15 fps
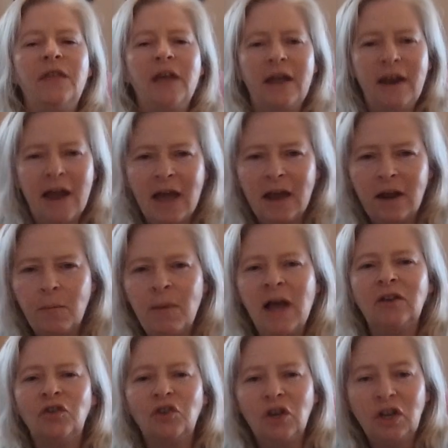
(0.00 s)
that Adam
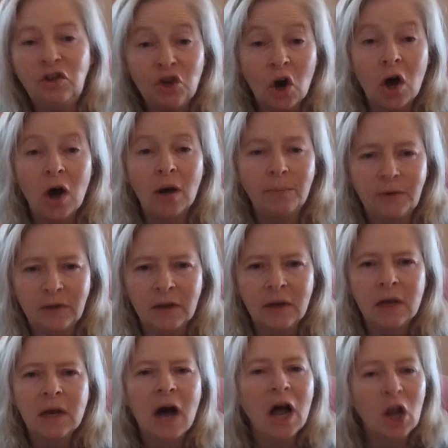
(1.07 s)
actually daubs
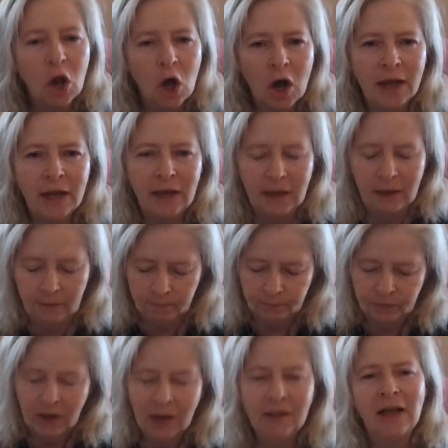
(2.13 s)
a lie in.